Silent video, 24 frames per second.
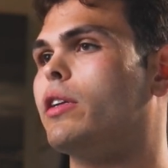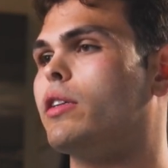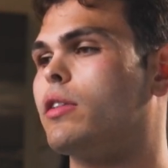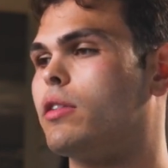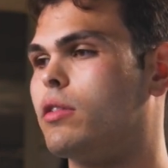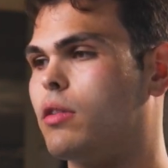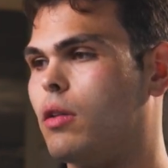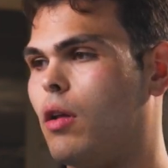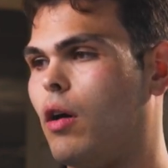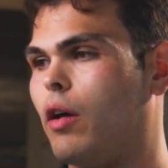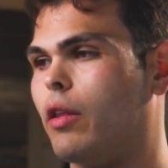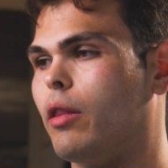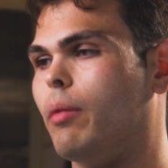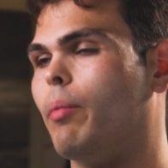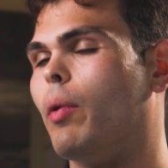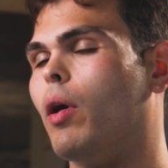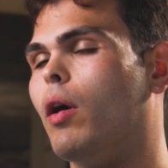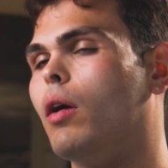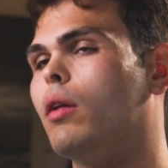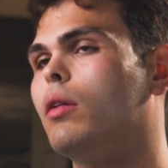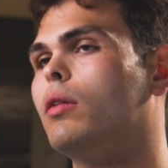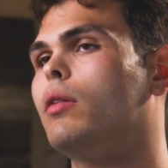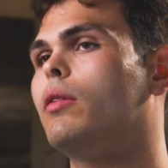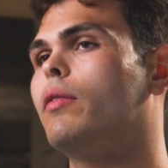just on the
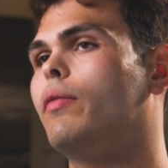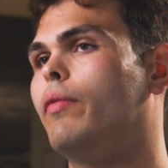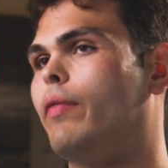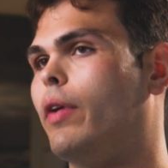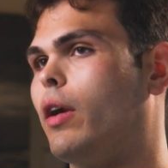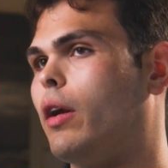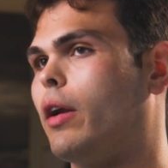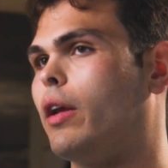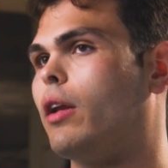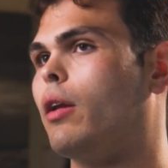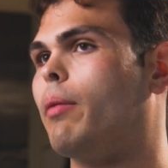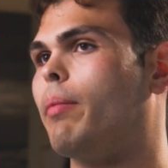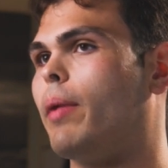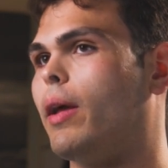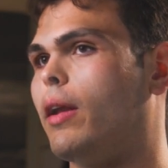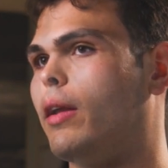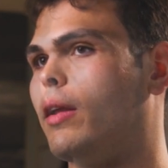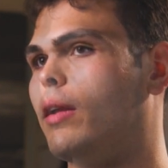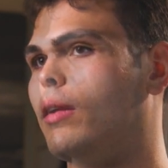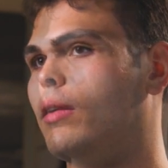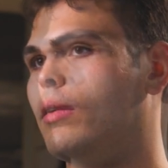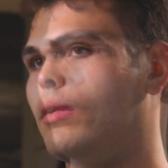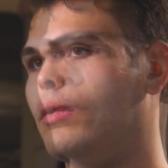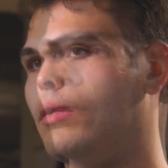ball, very
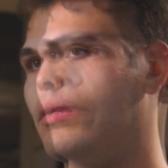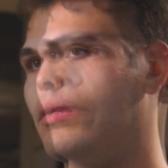independent.